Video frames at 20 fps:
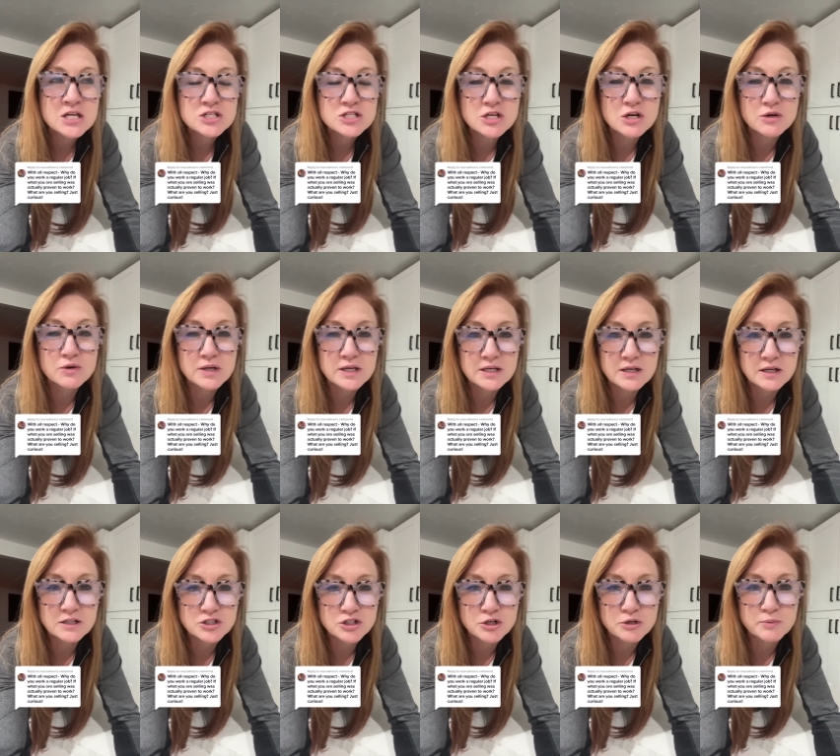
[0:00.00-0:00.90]
So in
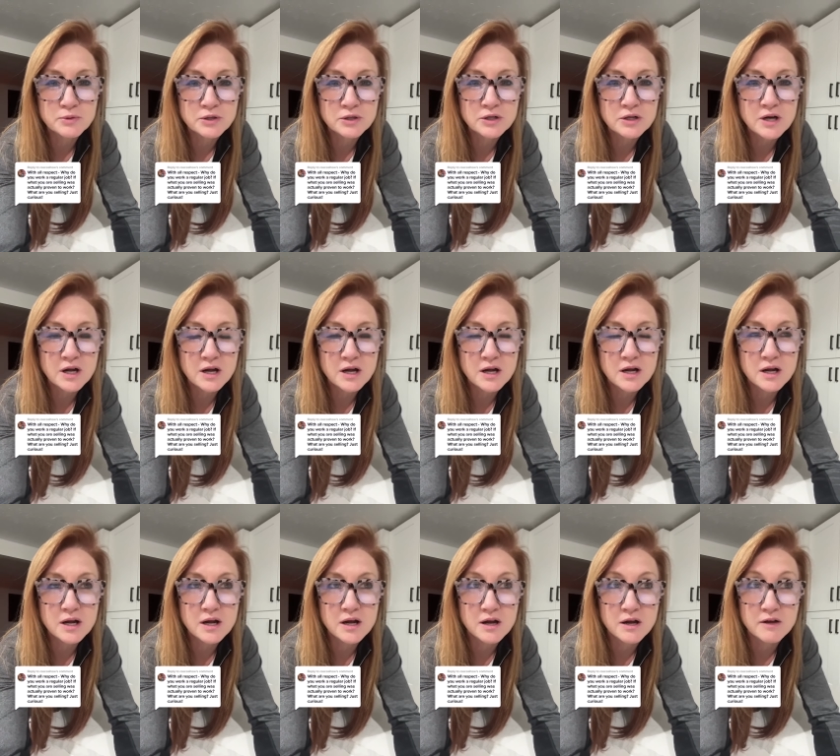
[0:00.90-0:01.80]
October
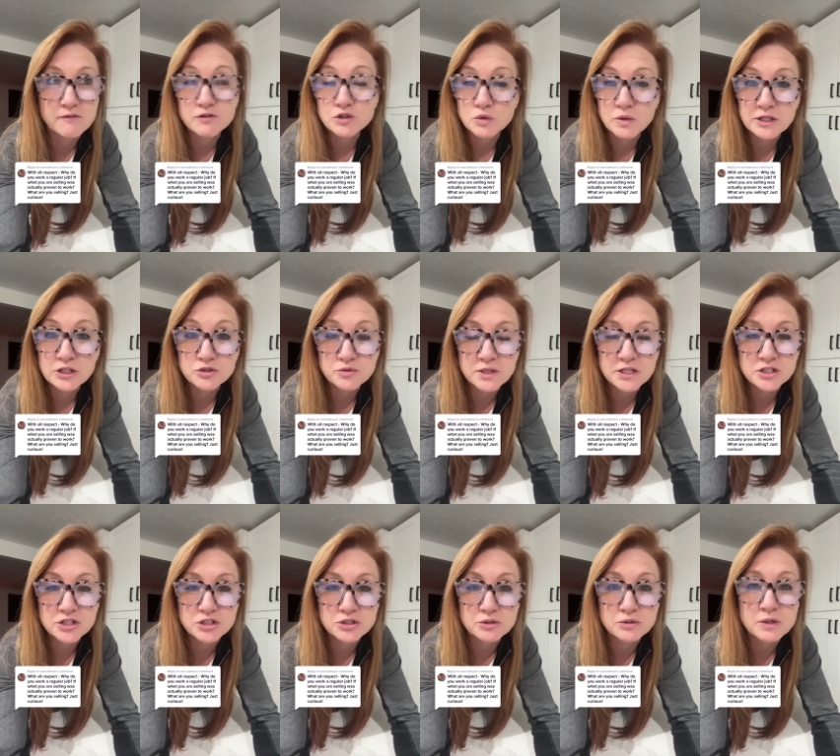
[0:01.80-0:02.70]
of
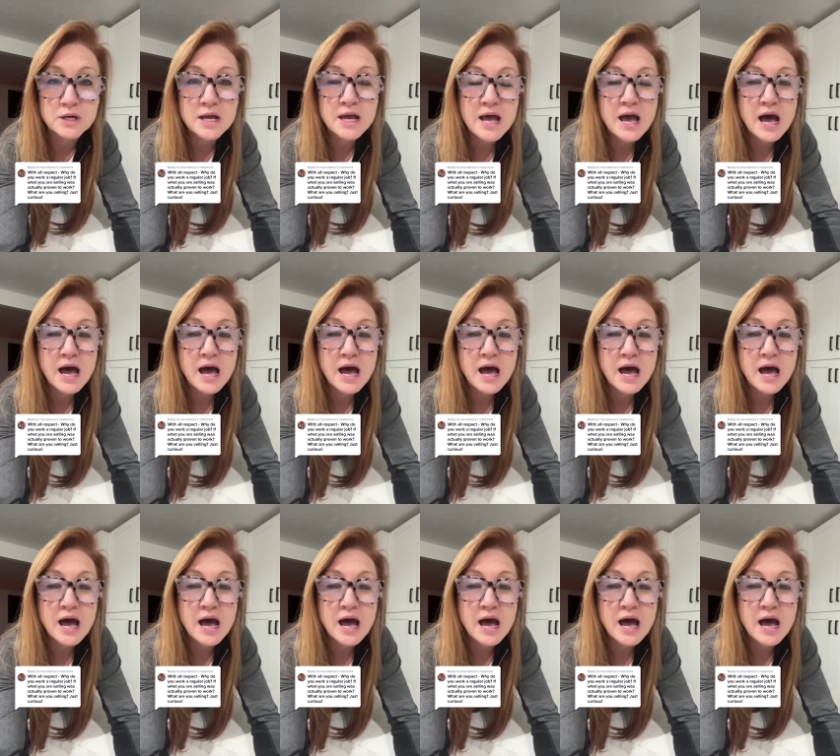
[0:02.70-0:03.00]
2022,